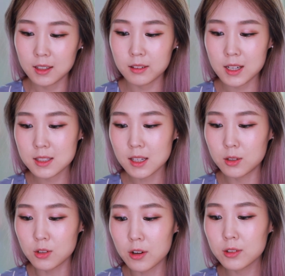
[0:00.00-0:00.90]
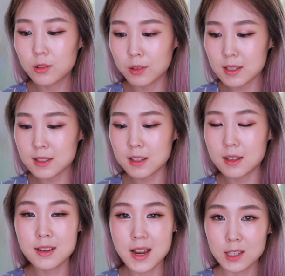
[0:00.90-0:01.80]
It creates a
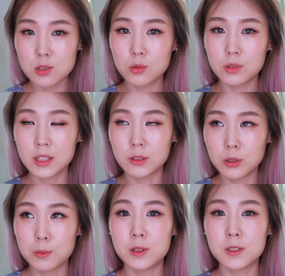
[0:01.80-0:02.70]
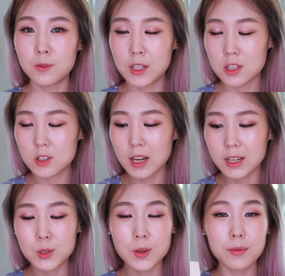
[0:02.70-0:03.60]
non-greasy, natural, and luminous finish.
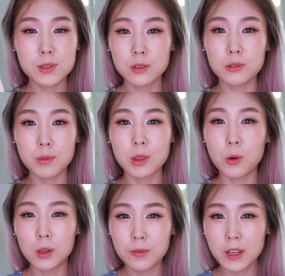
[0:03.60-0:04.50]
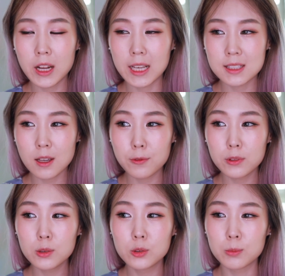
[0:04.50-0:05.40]
I do have to agree with all of it, except
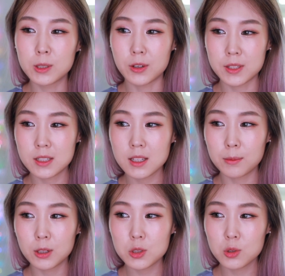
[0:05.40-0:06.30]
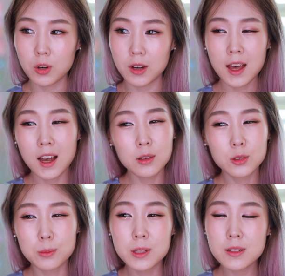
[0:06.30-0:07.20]
for the luminosity. I'm not sure how
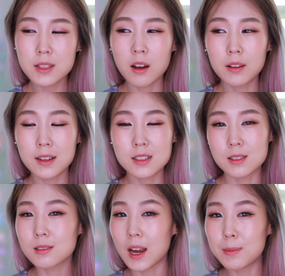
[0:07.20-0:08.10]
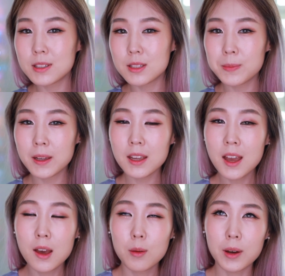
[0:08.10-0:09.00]
luminous I would describe it to be,
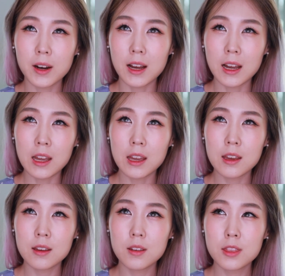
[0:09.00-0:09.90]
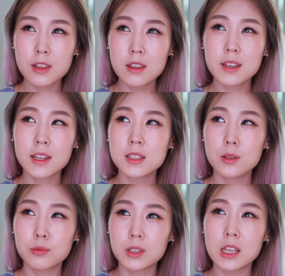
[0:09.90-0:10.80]
but I think that it's
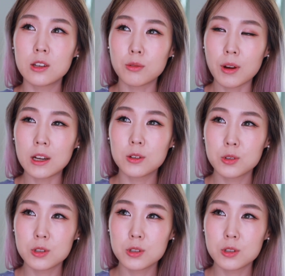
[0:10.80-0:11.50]
a really great